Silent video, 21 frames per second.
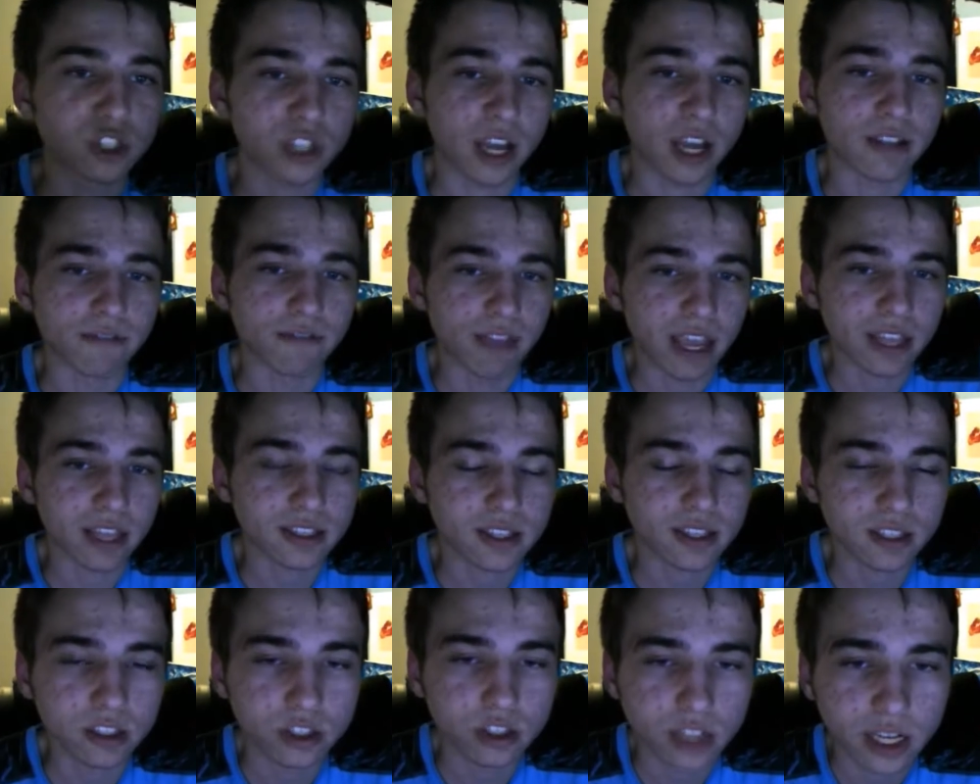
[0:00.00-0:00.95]

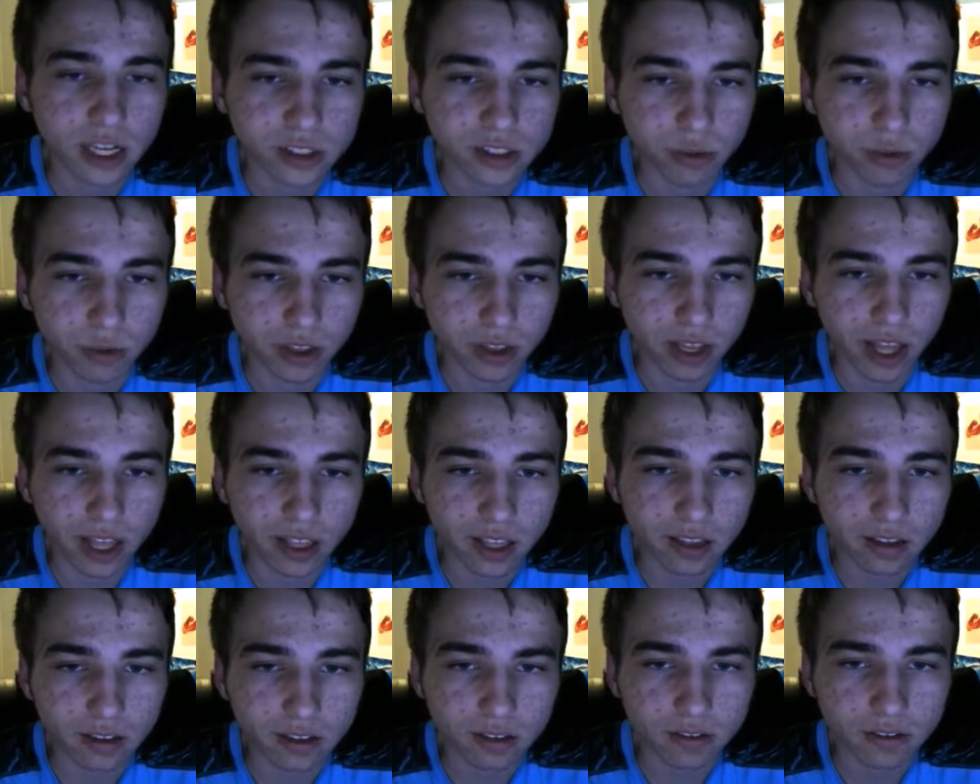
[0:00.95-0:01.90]
advantage as you would like
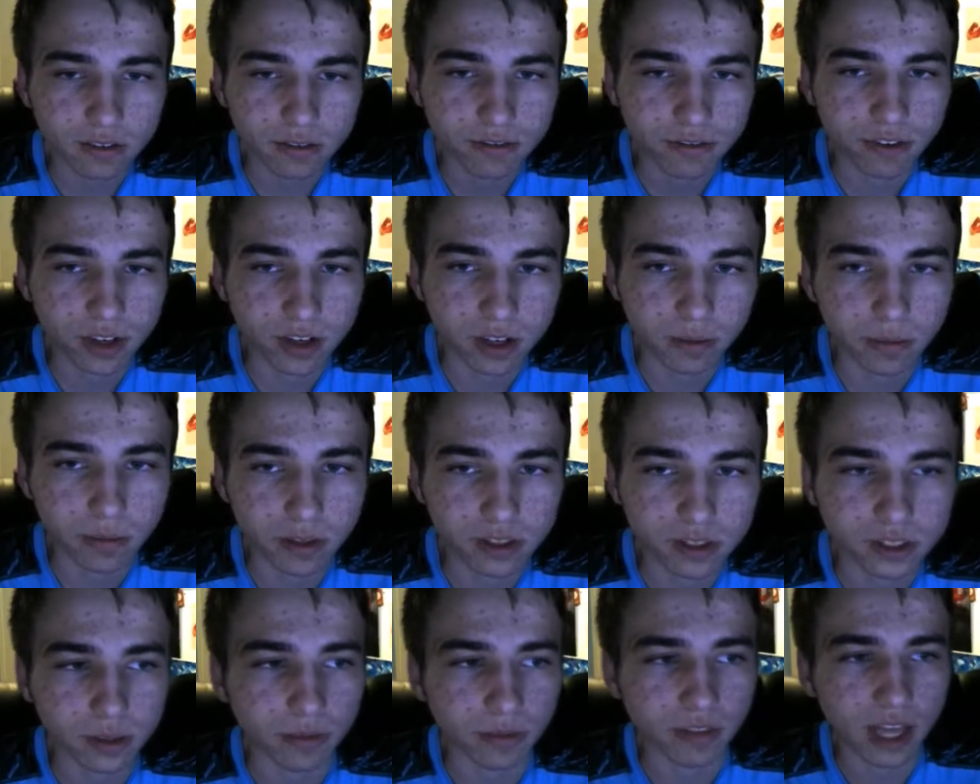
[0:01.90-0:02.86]
from
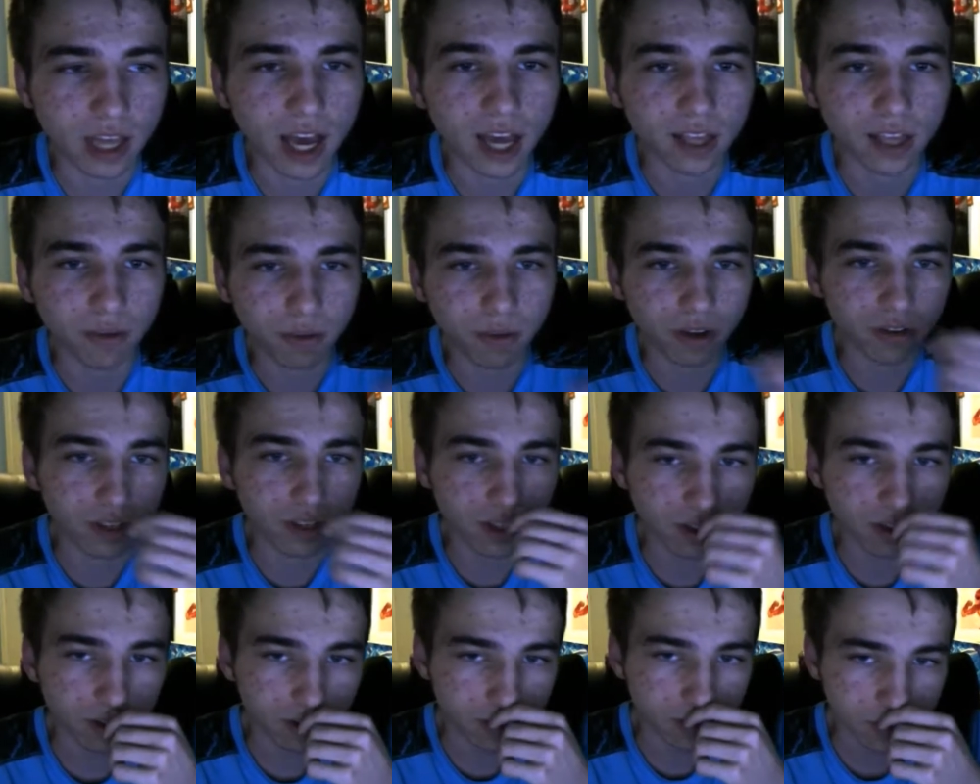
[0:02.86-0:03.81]
some of the higher rarity
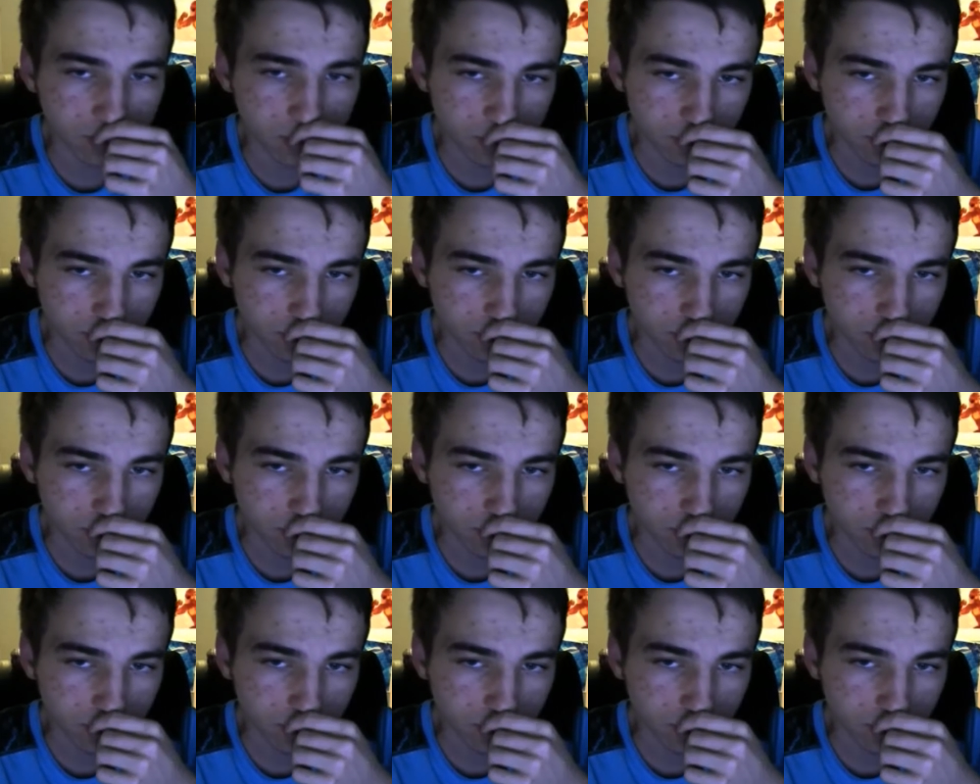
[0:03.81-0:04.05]
cards.